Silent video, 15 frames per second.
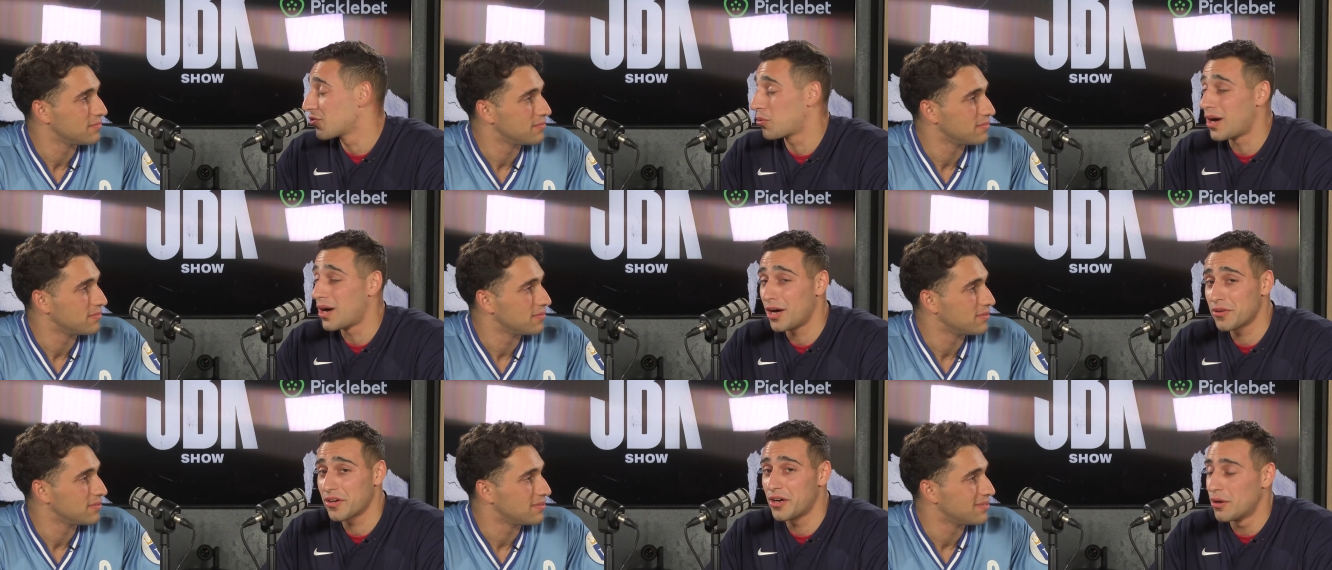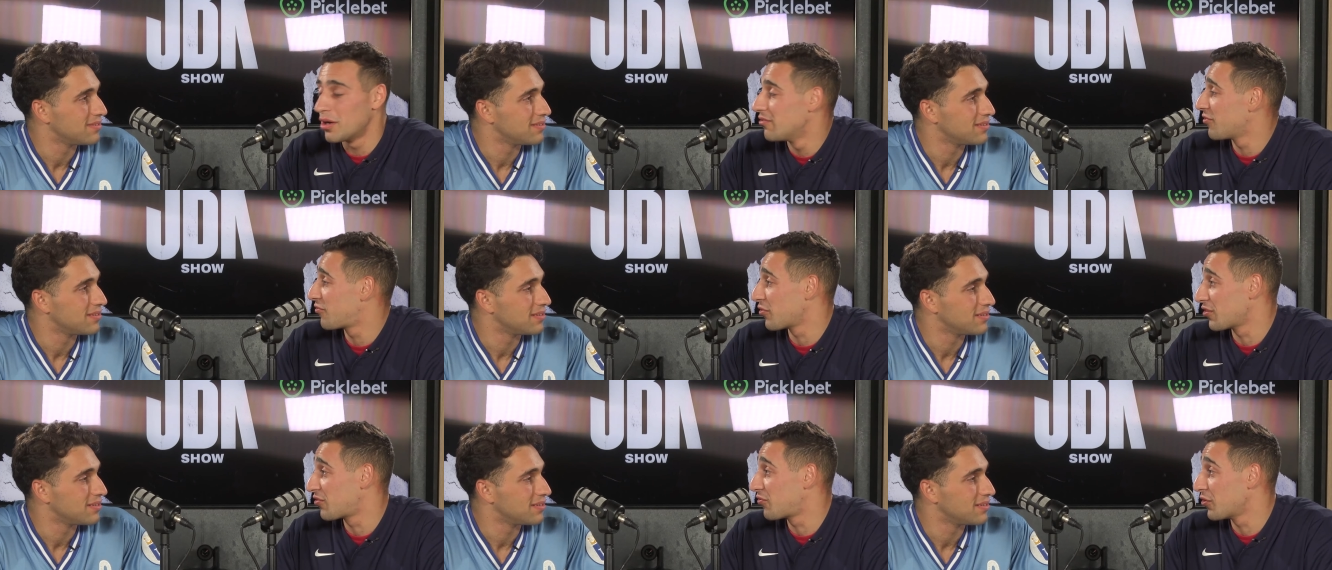Speaker 1: Twal to go over
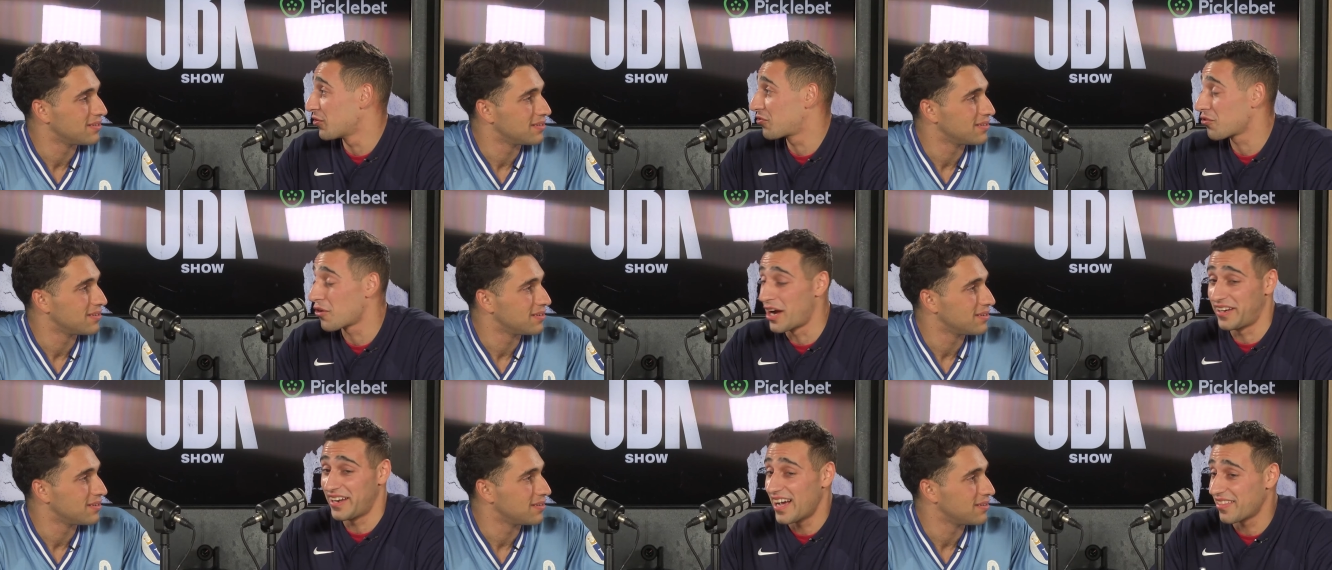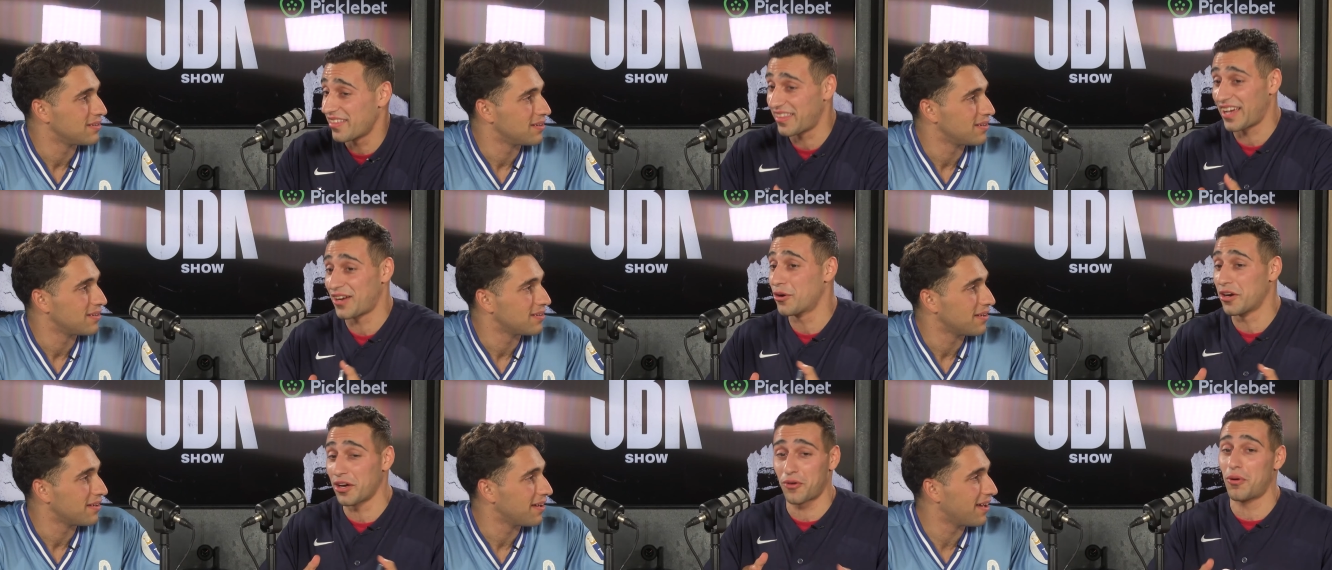for his first try now that they
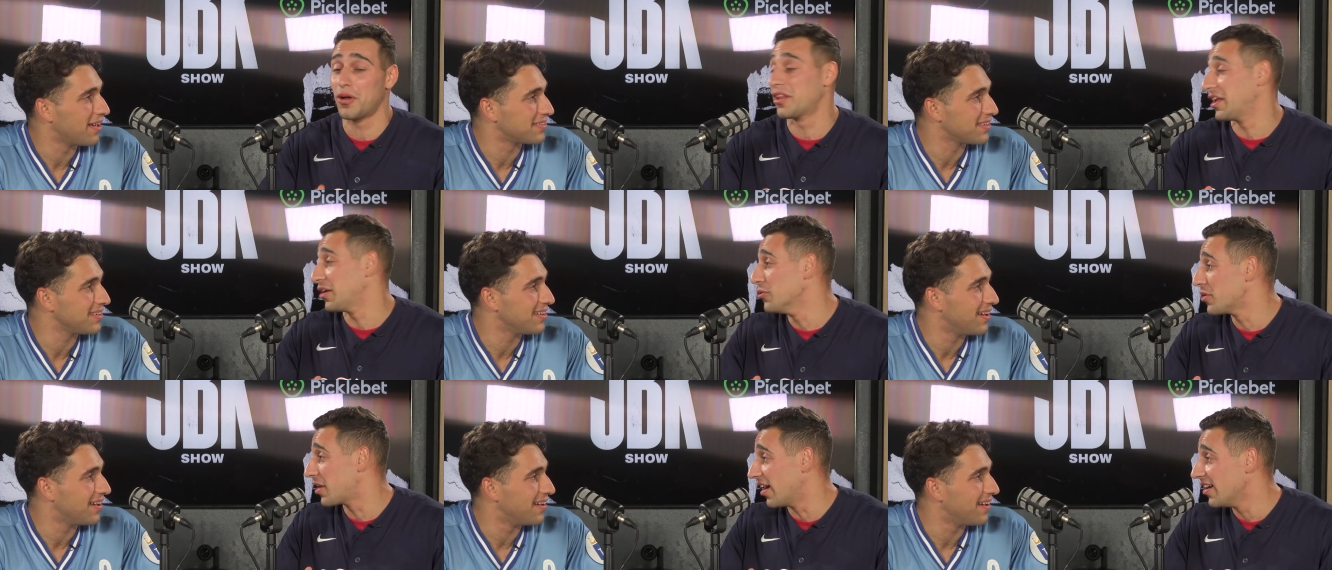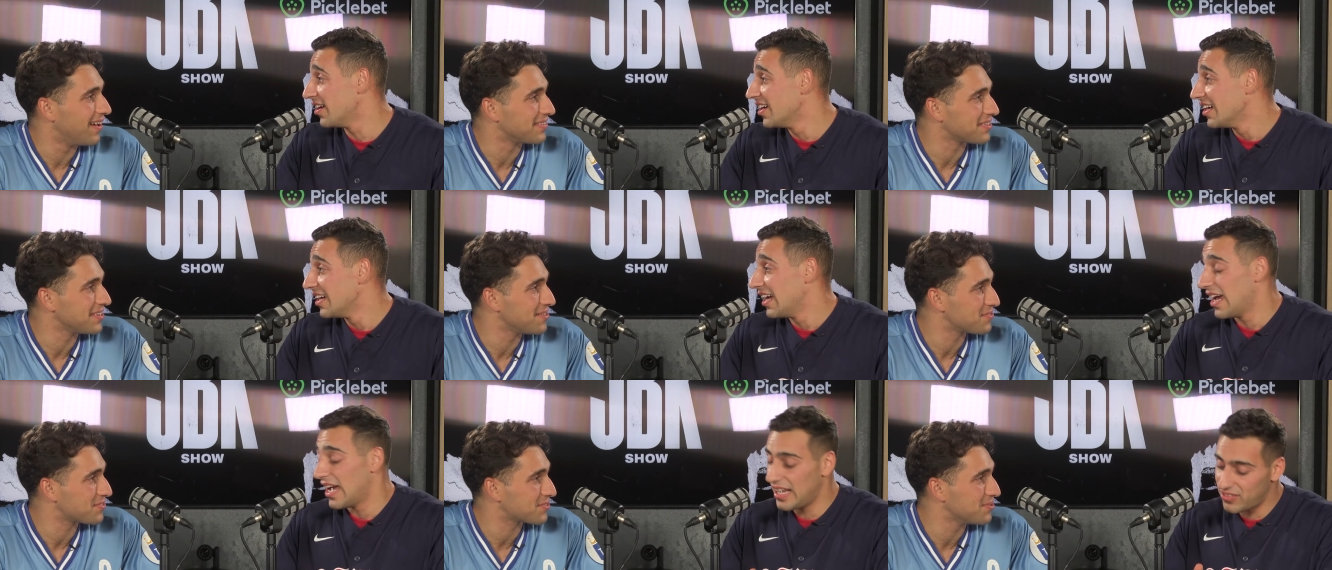got a quality has hooker. Has he
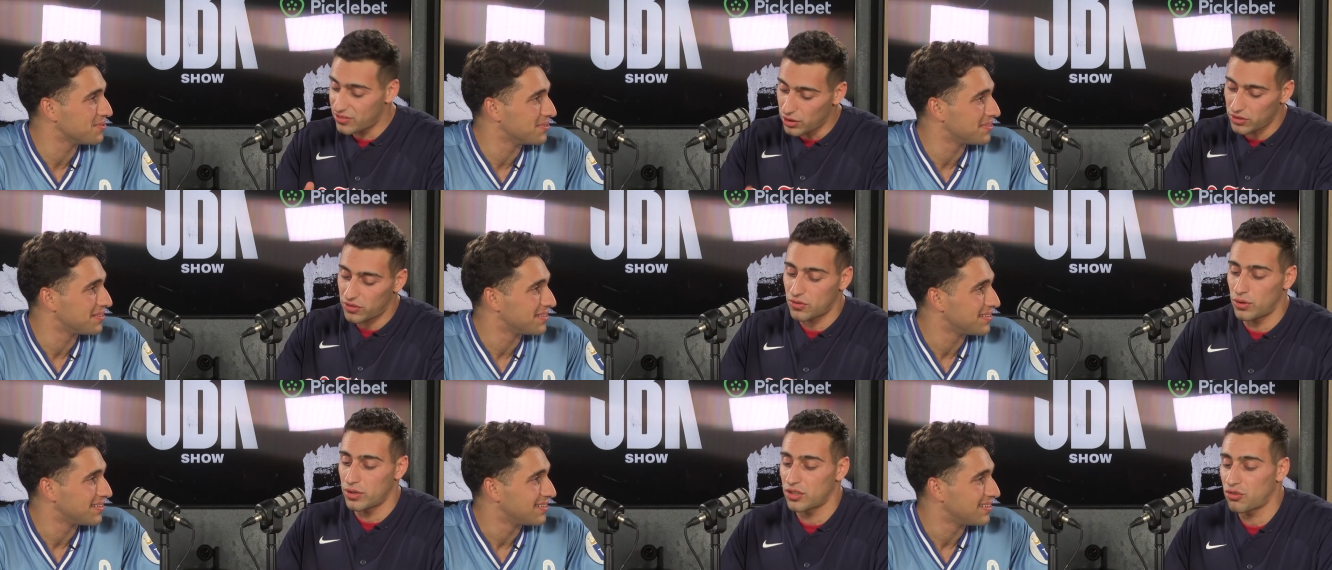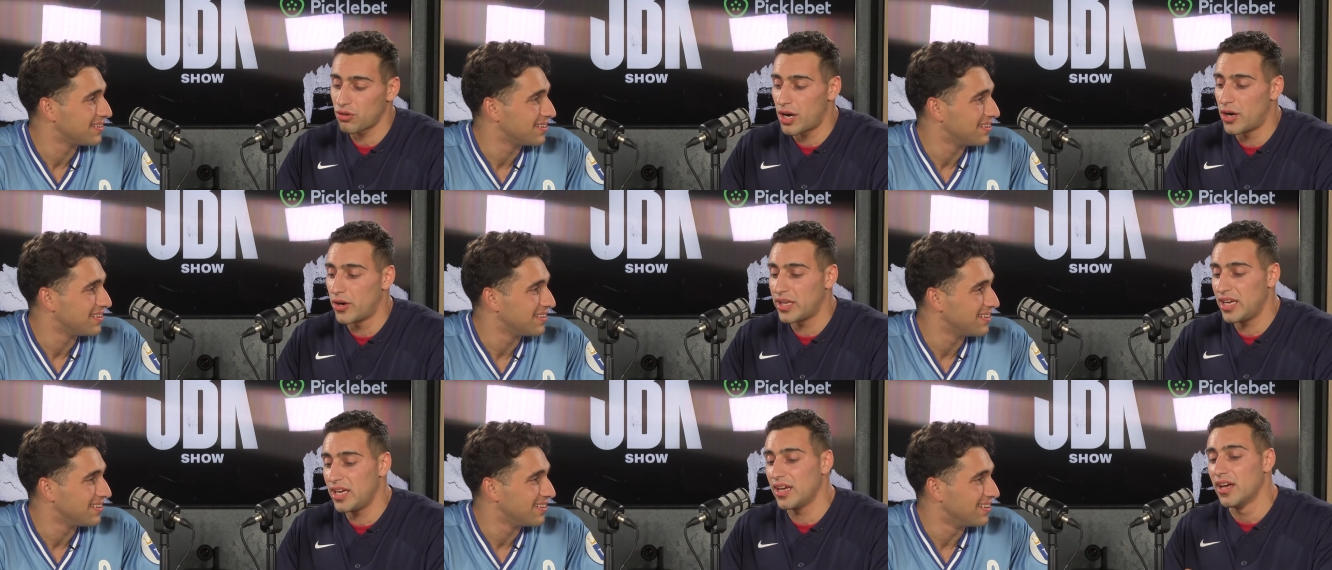never scored? He's not scored a try all
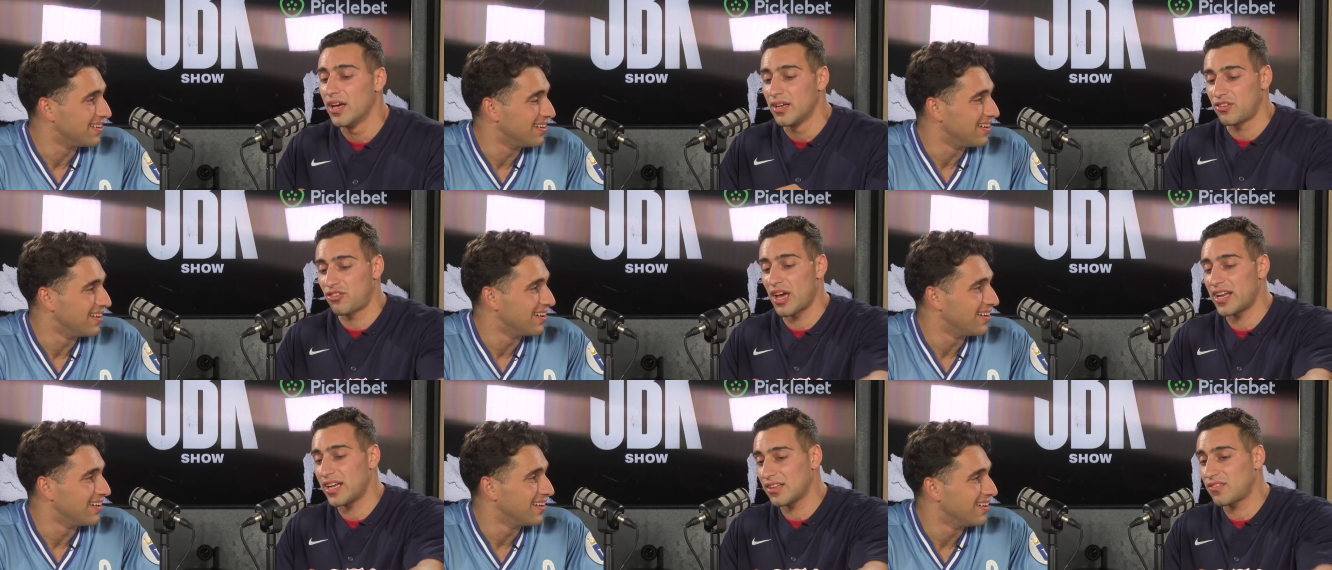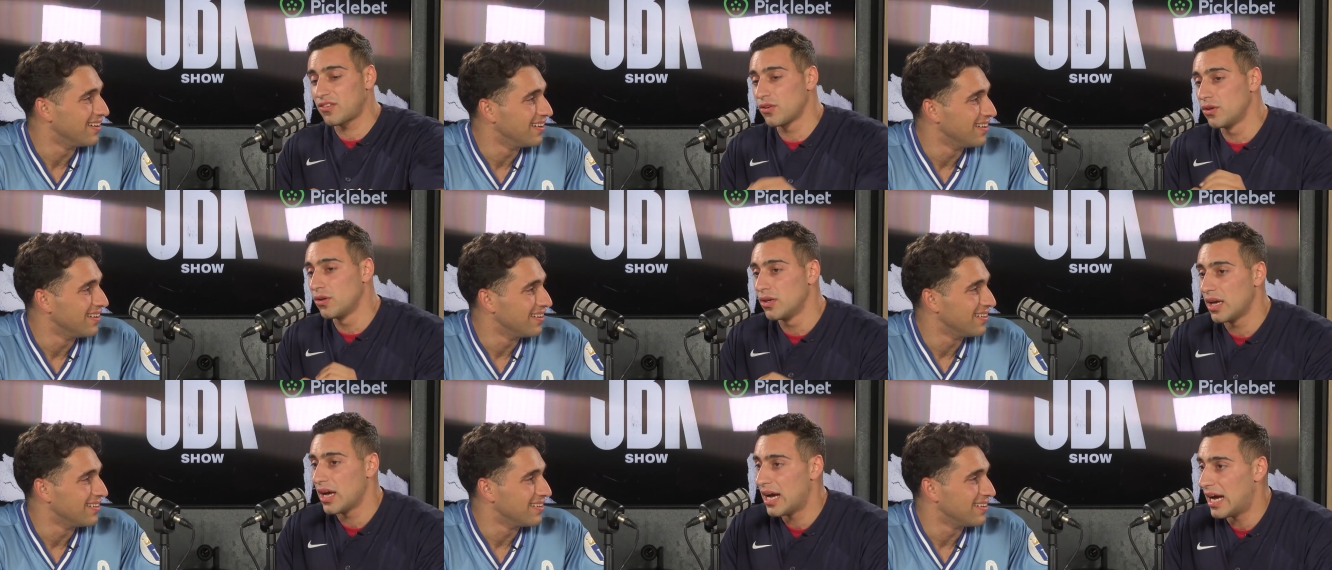year. Shout out
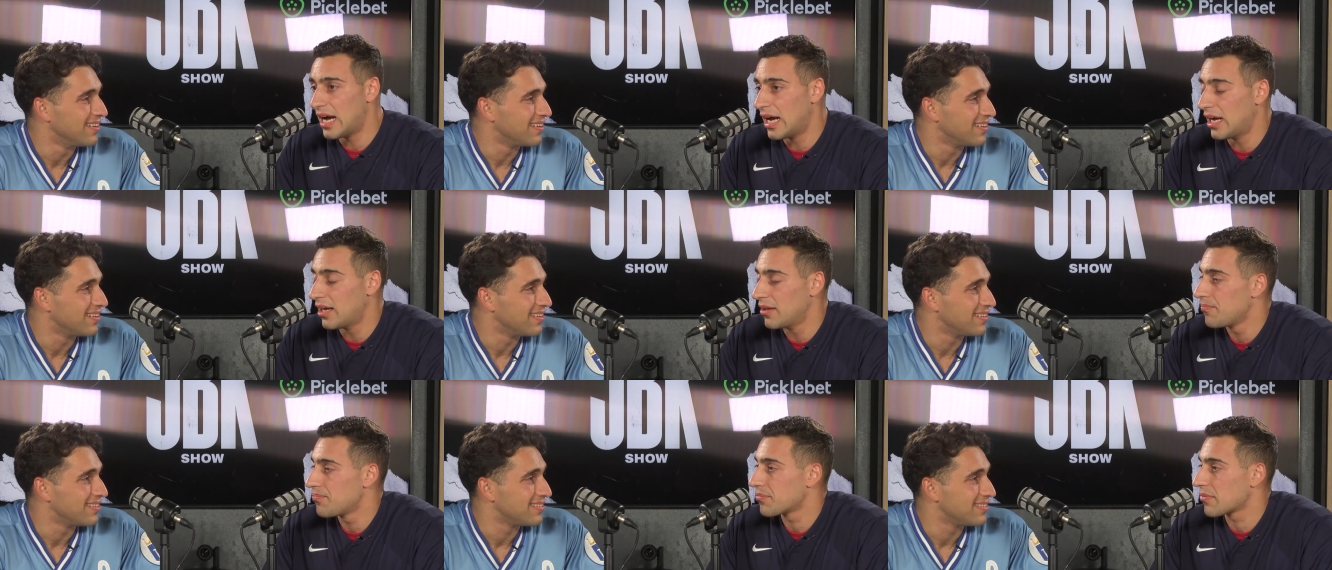to, uh,